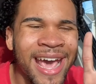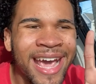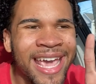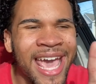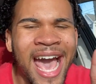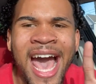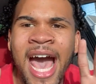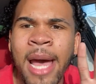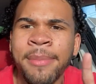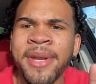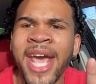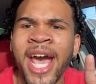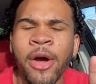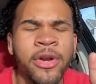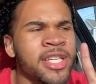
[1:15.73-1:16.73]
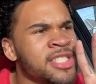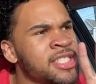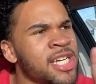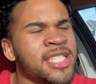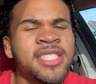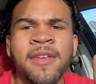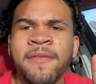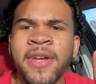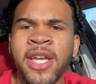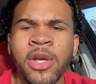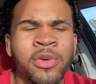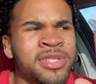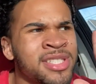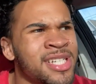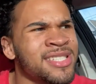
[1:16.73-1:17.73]
calm down it's just a video
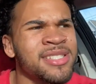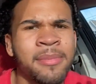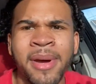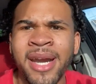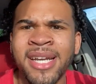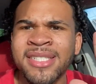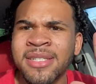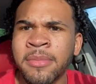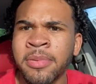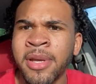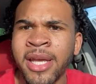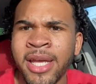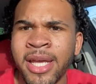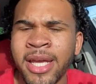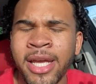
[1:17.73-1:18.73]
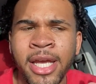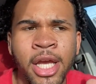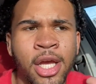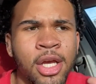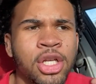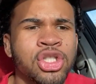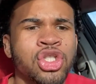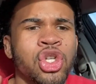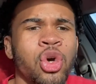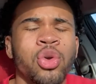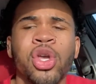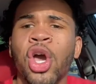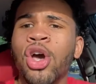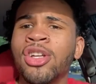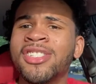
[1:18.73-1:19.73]
it's just somebody's opinion so
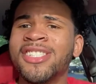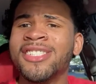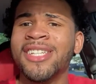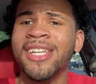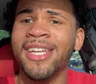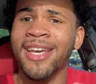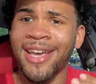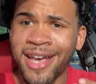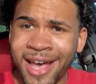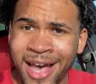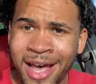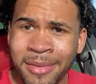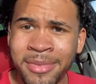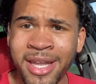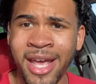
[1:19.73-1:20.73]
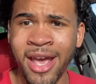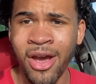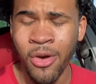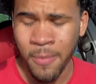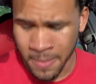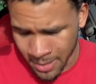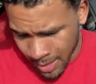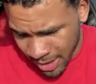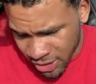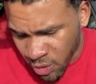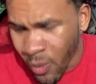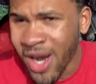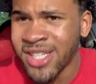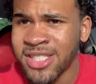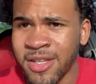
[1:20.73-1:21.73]
y'all just need to calm down let's
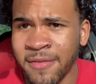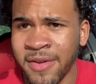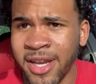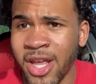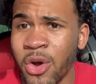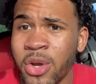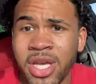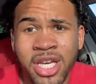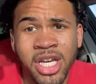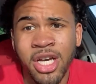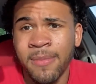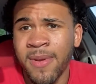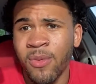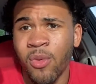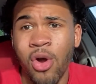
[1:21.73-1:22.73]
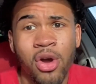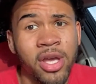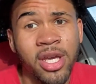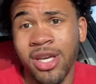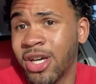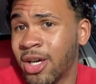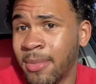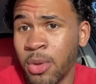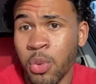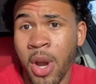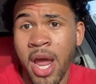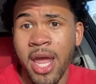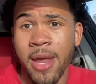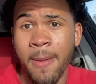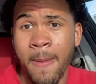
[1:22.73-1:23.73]
watch the video he could be wrong he could be
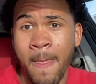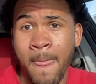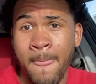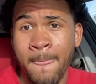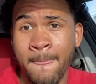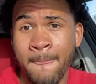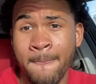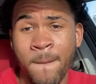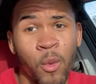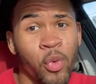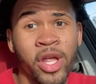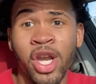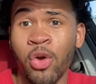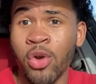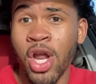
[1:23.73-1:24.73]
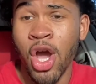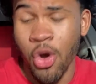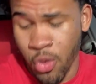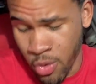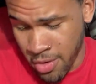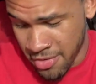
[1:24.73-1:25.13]
right we don't know